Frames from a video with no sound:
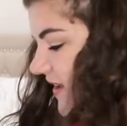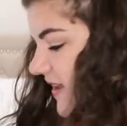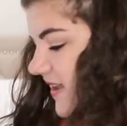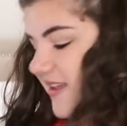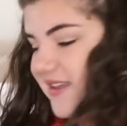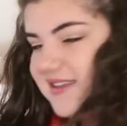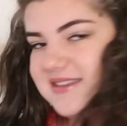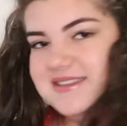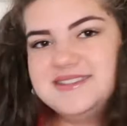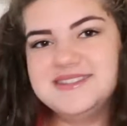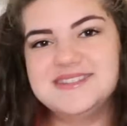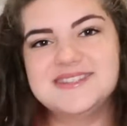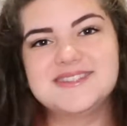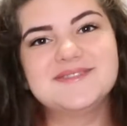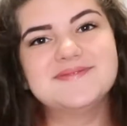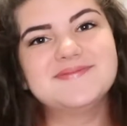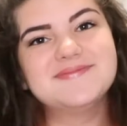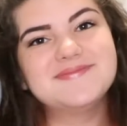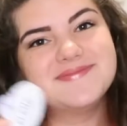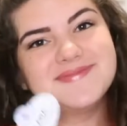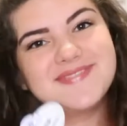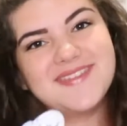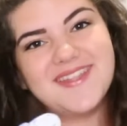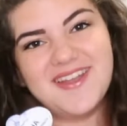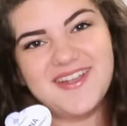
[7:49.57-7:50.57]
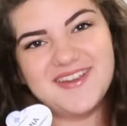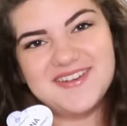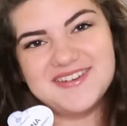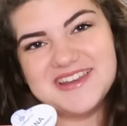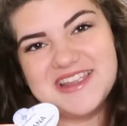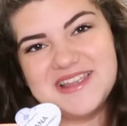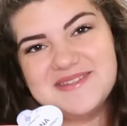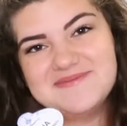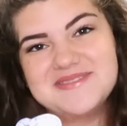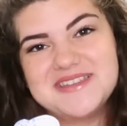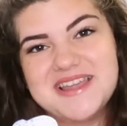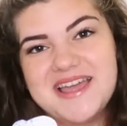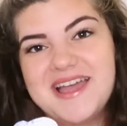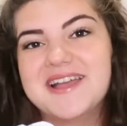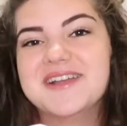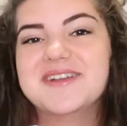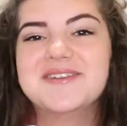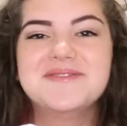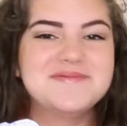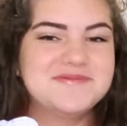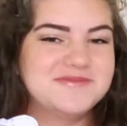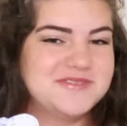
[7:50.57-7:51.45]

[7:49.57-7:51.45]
is our name tag,